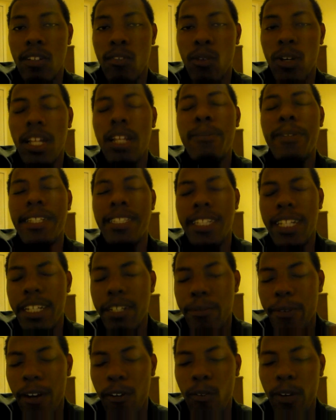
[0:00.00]
Well, let me tell
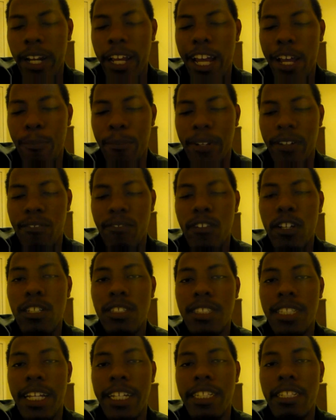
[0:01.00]
you about what happened.
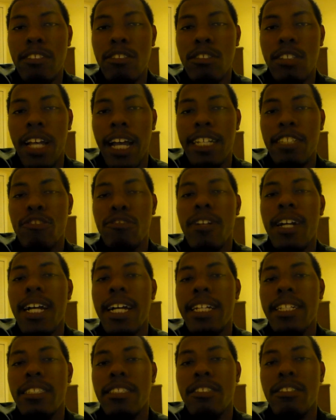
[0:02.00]
First, I
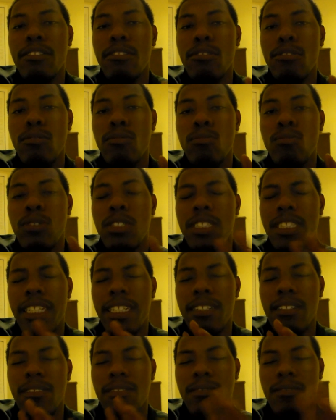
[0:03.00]
tried to
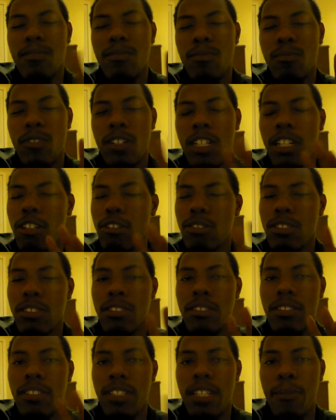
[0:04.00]
sit
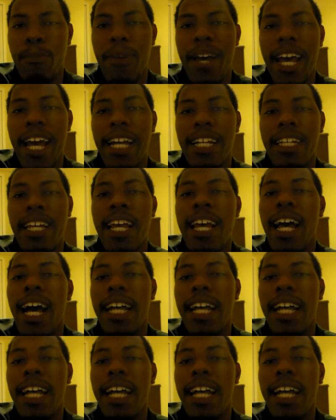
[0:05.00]
closer to the back.